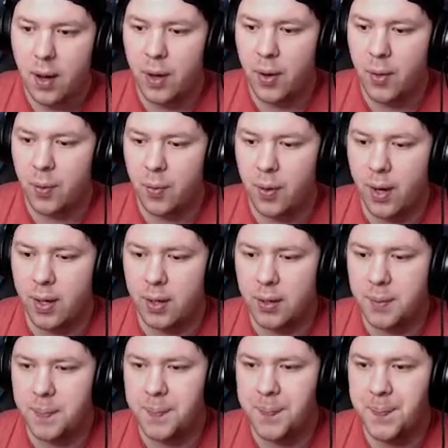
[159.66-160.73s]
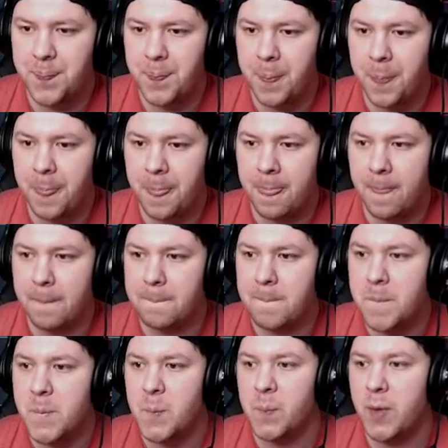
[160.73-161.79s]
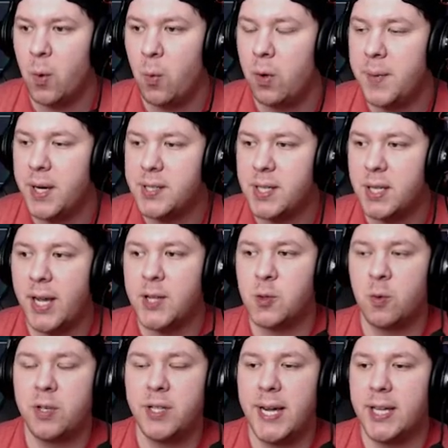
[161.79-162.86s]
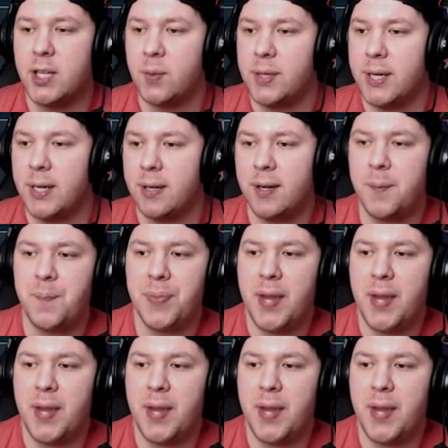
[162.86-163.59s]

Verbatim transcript: Alrighty. What makes a Lightsworn deck unique?